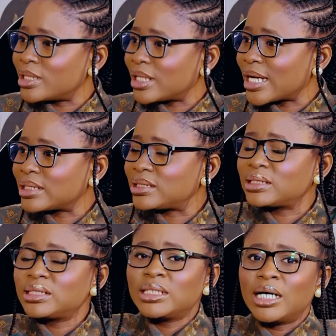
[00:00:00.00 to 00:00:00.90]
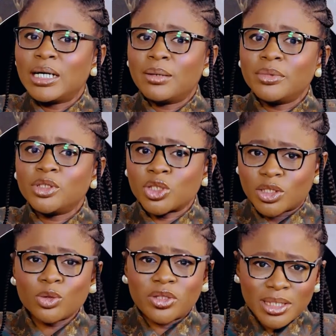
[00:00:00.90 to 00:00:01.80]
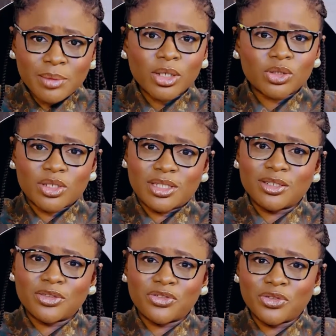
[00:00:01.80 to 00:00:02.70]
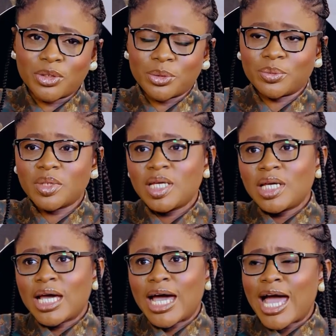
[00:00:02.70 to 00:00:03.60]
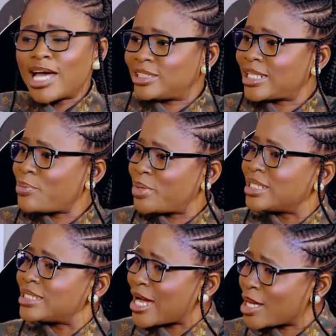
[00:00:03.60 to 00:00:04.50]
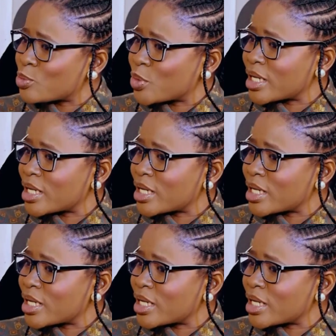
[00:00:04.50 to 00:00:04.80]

than that. Um, mm. Just you know, think about yourself. Mm. Um, has there been time